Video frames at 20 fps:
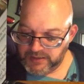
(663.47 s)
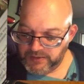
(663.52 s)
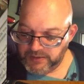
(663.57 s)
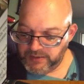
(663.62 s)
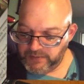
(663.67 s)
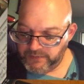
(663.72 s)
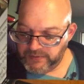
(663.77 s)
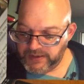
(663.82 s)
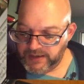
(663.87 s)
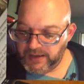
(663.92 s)

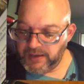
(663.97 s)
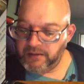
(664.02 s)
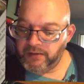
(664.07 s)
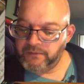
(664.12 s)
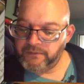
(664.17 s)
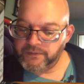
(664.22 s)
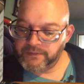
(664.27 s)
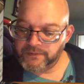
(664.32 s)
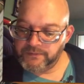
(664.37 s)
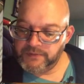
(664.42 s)
We
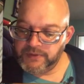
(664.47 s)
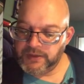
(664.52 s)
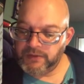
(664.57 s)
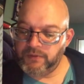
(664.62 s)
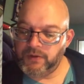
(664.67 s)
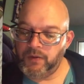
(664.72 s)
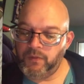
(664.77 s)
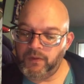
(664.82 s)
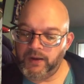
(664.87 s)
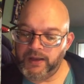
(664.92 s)
have,
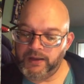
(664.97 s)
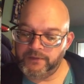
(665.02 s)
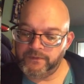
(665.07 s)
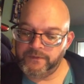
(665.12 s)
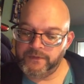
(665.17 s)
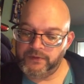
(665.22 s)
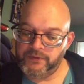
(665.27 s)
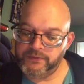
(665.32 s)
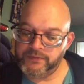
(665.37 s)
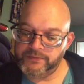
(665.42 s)
a Wild
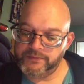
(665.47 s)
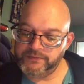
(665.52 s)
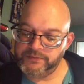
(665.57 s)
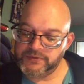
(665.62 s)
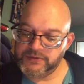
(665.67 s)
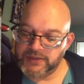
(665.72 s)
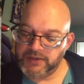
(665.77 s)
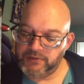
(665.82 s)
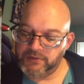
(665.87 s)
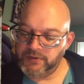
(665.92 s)
Field
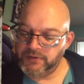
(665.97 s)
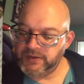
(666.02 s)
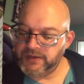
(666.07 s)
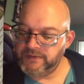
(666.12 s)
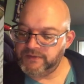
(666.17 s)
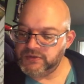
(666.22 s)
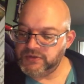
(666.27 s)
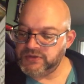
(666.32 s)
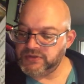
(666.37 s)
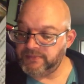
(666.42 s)
Scarecrow that
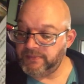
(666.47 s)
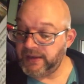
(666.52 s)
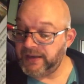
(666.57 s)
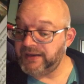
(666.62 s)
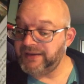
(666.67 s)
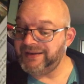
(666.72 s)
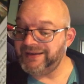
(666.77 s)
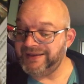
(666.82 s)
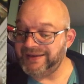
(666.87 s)
gives you some mana.